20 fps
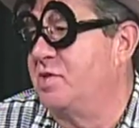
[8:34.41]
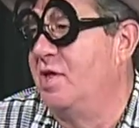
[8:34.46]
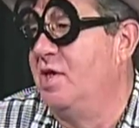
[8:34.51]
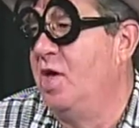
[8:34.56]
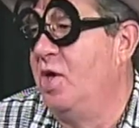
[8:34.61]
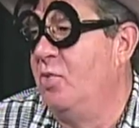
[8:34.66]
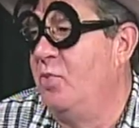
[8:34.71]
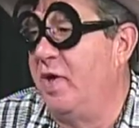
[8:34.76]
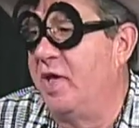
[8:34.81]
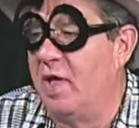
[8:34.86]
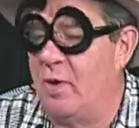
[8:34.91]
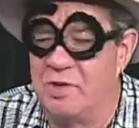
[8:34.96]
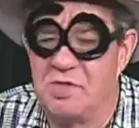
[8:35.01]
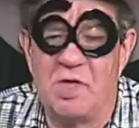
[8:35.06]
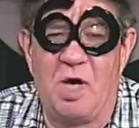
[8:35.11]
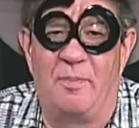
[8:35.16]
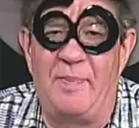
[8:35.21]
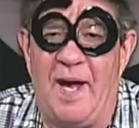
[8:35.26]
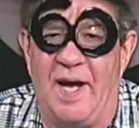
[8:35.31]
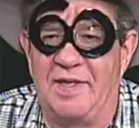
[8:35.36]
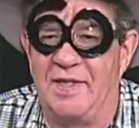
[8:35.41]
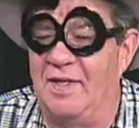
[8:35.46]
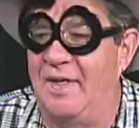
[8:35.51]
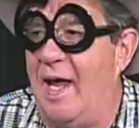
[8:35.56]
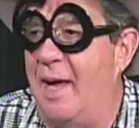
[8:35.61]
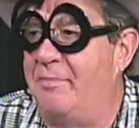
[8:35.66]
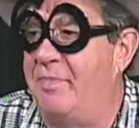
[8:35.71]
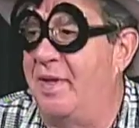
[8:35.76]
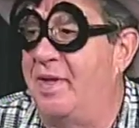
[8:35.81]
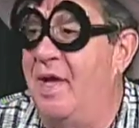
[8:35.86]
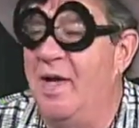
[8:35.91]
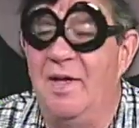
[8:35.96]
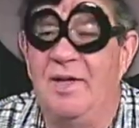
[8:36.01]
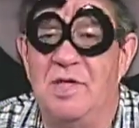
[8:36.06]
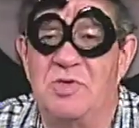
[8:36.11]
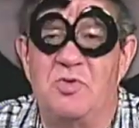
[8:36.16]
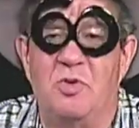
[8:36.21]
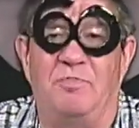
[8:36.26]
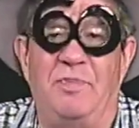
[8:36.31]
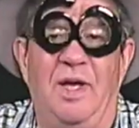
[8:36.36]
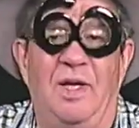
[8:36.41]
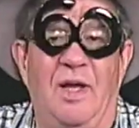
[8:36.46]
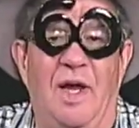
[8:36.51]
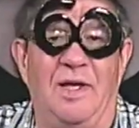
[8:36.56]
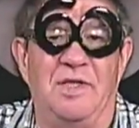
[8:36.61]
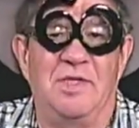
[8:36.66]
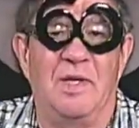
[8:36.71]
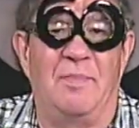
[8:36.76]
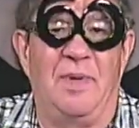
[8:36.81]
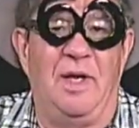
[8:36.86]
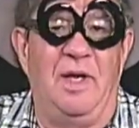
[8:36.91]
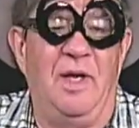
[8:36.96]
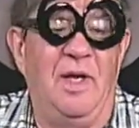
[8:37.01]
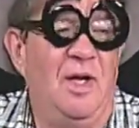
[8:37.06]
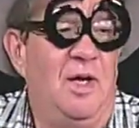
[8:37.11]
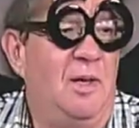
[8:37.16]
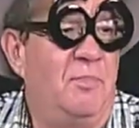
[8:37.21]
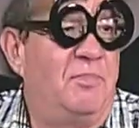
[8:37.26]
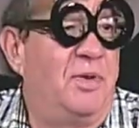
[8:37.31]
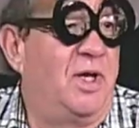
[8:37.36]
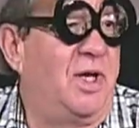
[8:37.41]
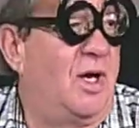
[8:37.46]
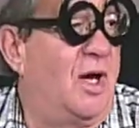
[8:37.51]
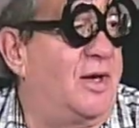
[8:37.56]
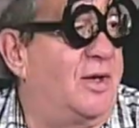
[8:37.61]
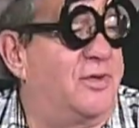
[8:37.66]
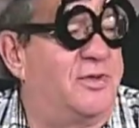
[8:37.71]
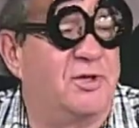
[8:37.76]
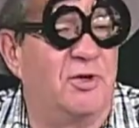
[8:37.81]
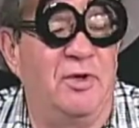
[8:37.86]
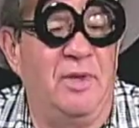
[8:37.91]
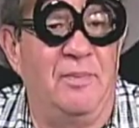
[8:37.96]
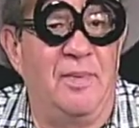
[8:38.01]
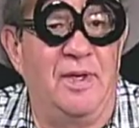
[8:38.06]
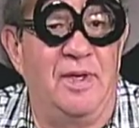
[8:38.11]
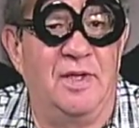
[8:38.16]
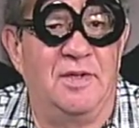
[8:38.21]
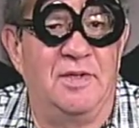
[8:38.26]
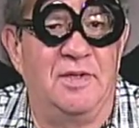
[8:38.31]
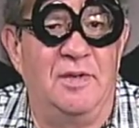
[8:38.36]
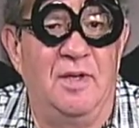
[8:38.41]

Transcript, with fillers: Well, we can I, always go back to that. But this would be like right. somebody putting on a thirty-minute